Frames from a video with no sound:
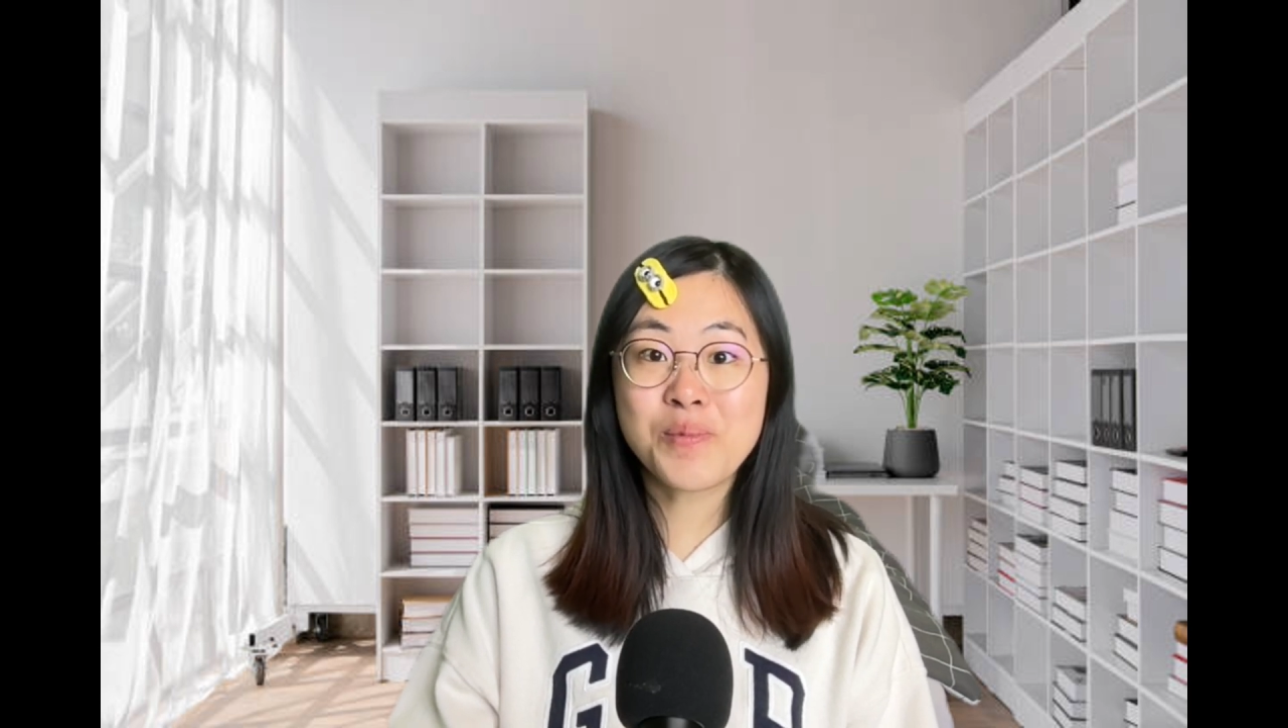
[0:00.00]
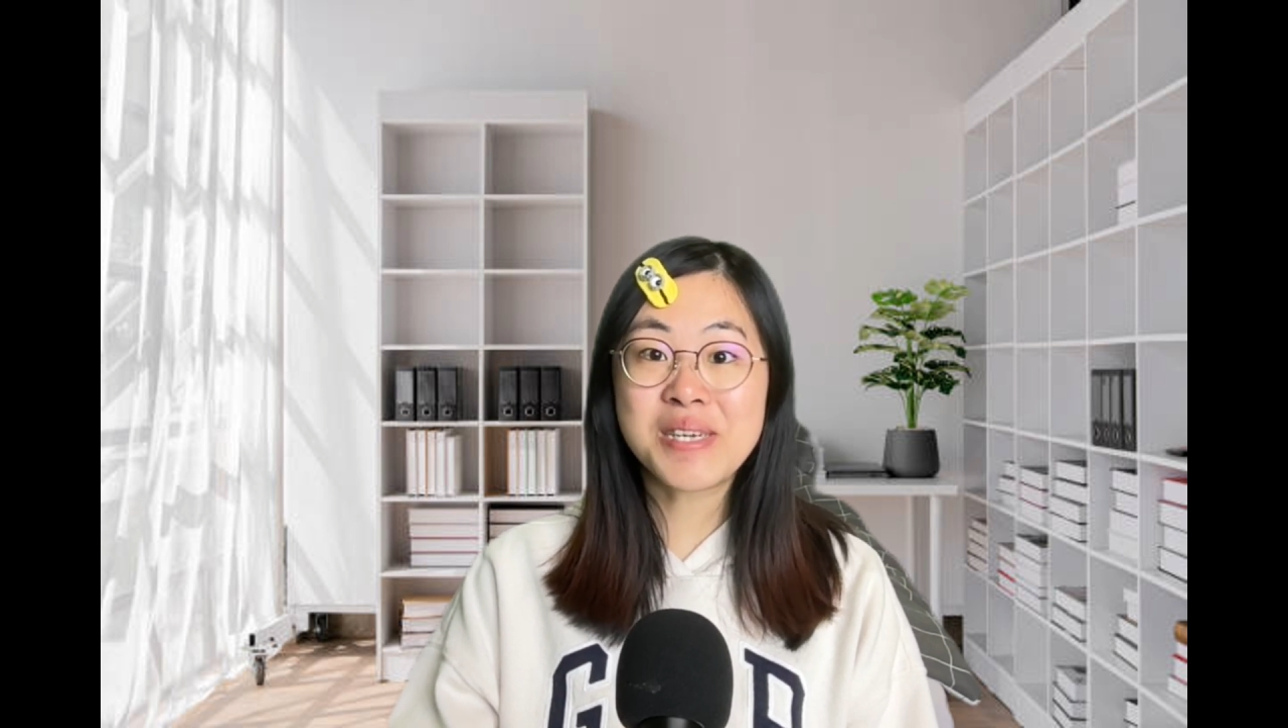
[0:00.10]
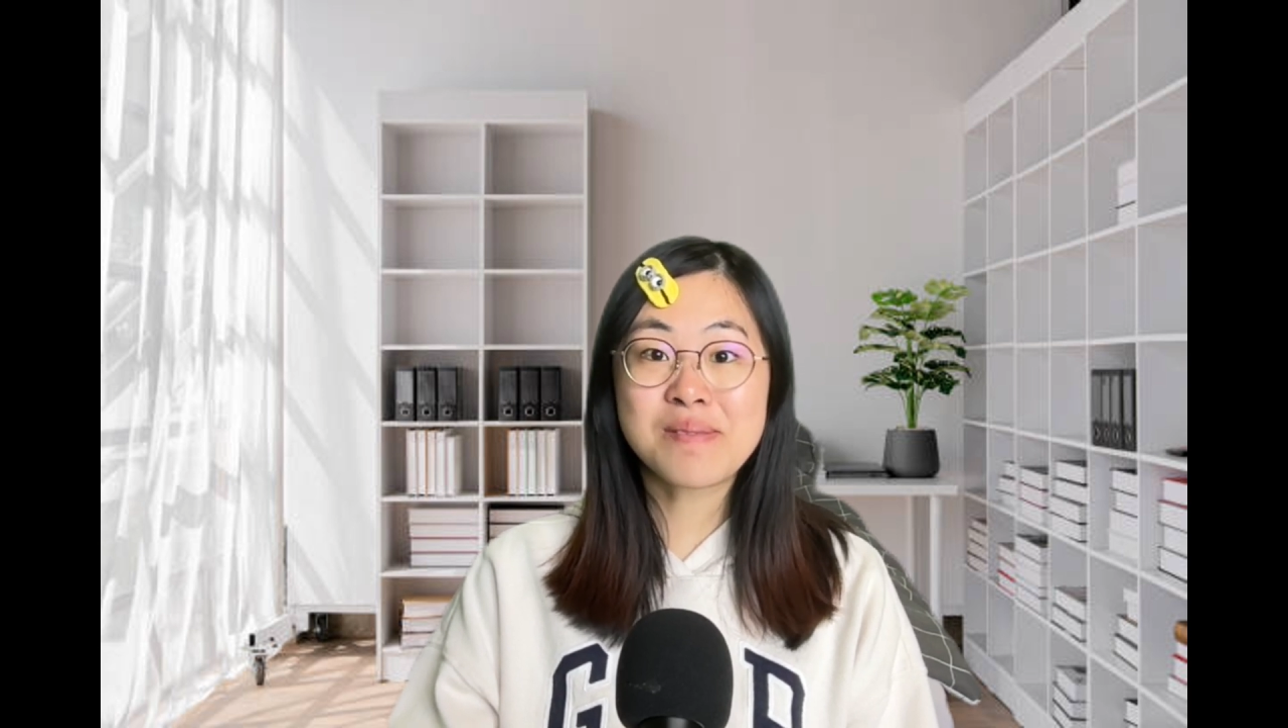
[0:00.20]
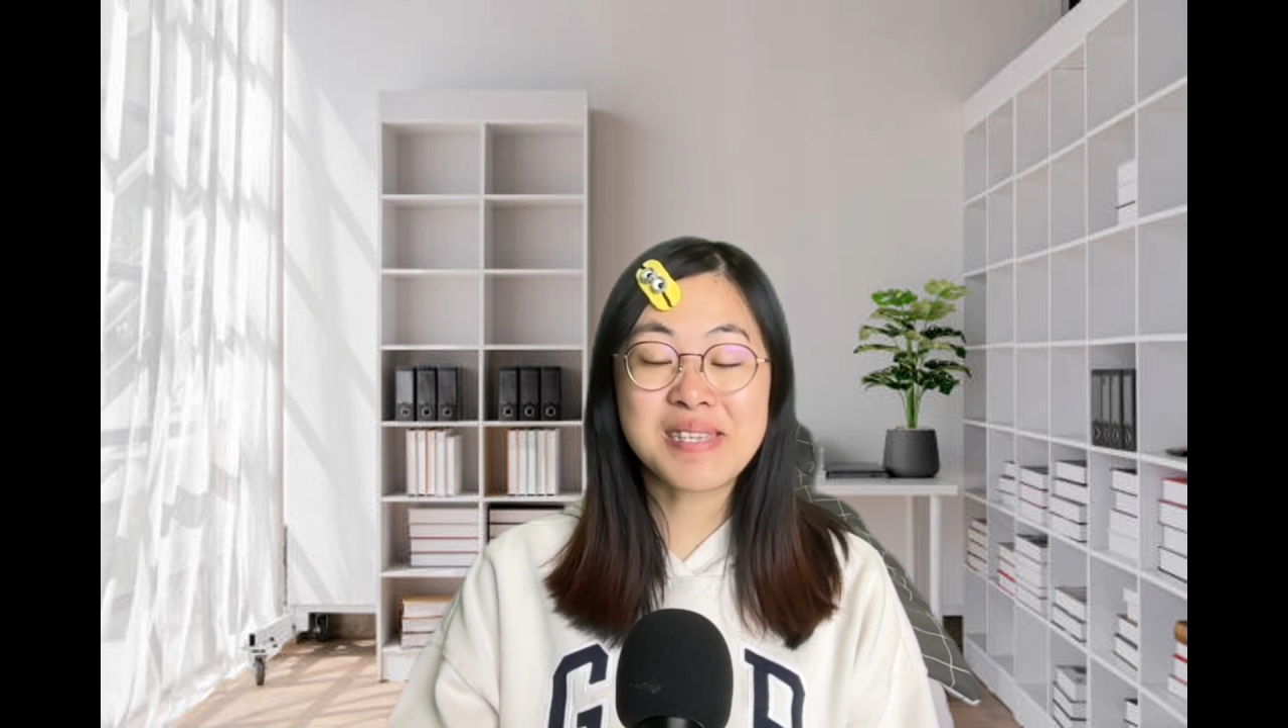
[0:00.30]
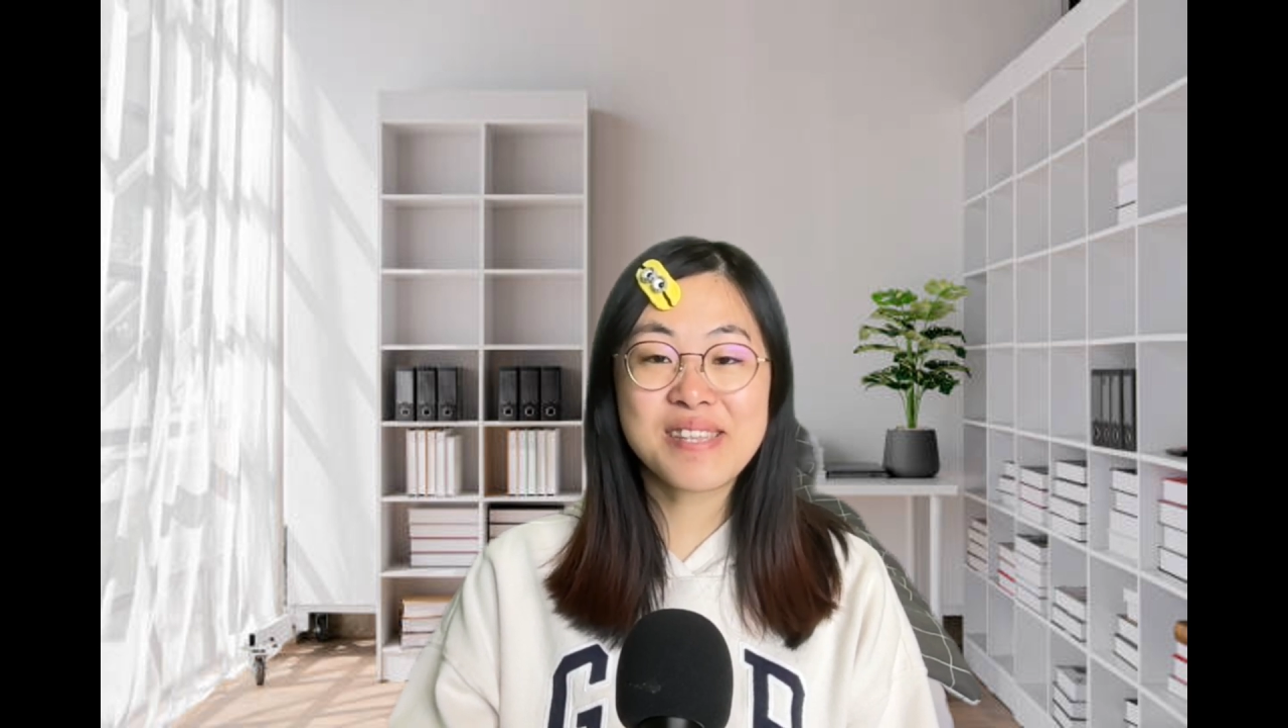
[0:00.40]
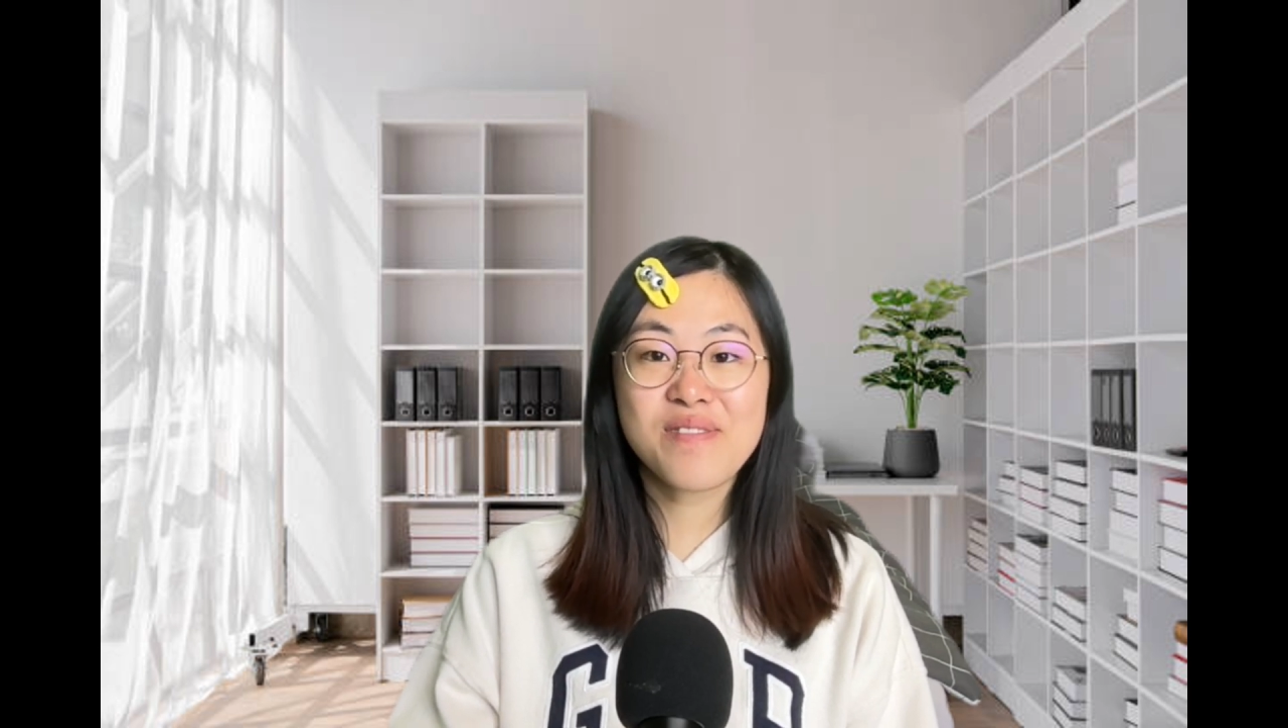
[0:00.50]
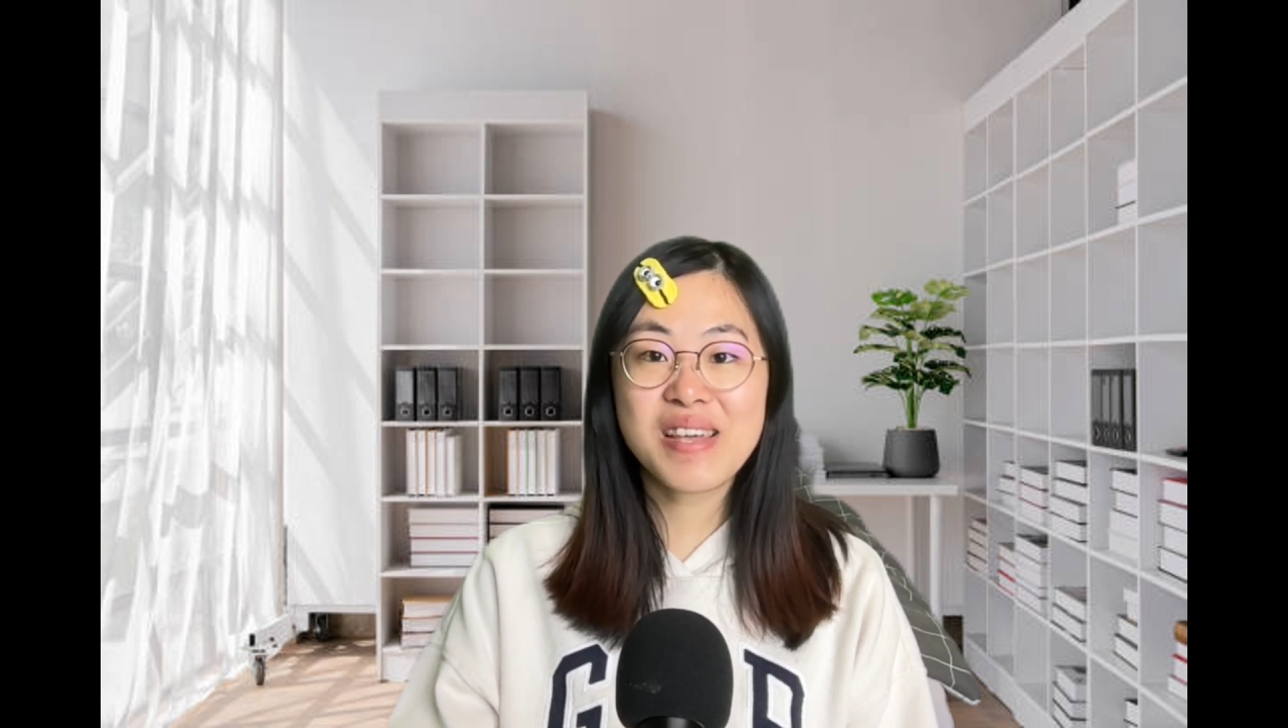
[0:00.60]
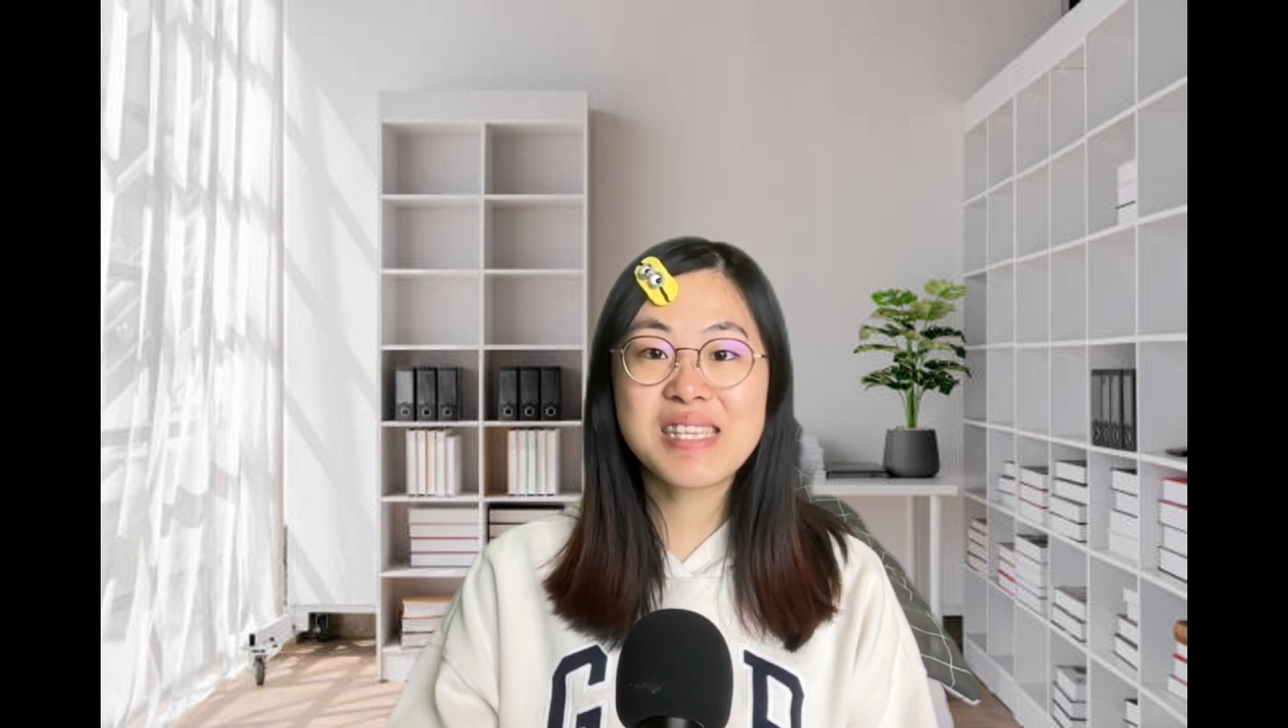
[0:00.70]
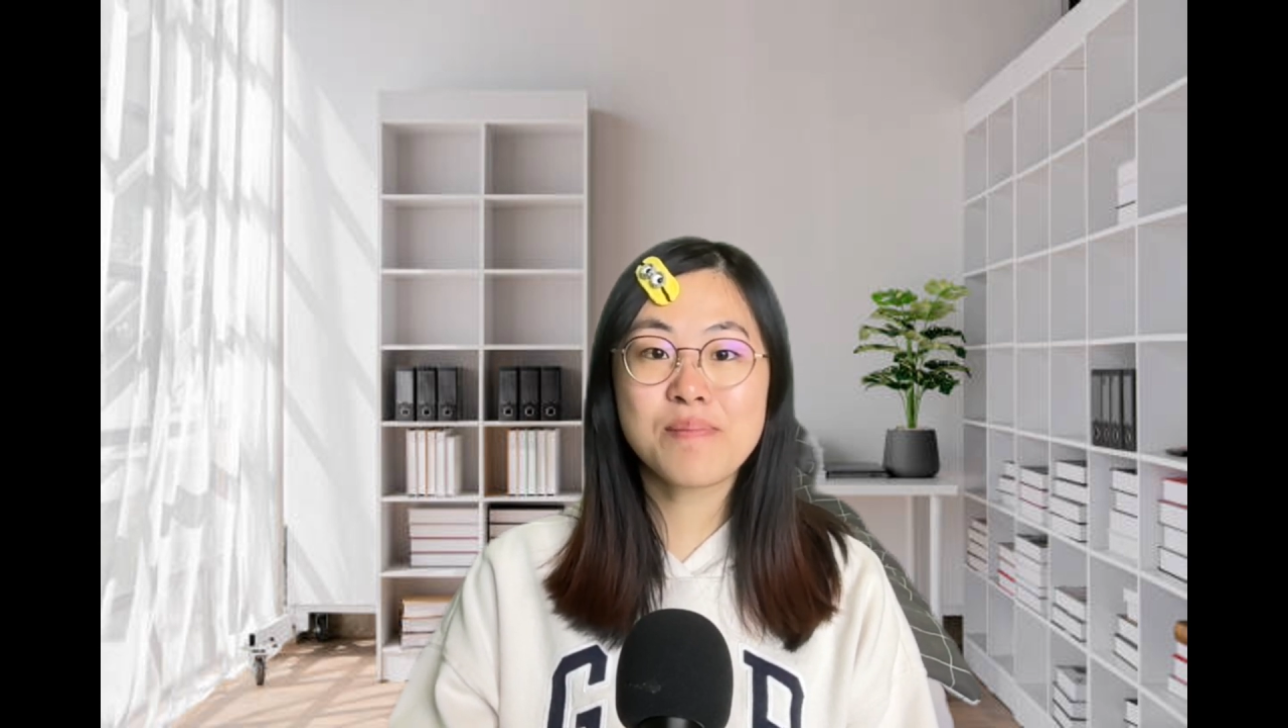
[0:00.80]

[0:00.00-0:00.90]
more specific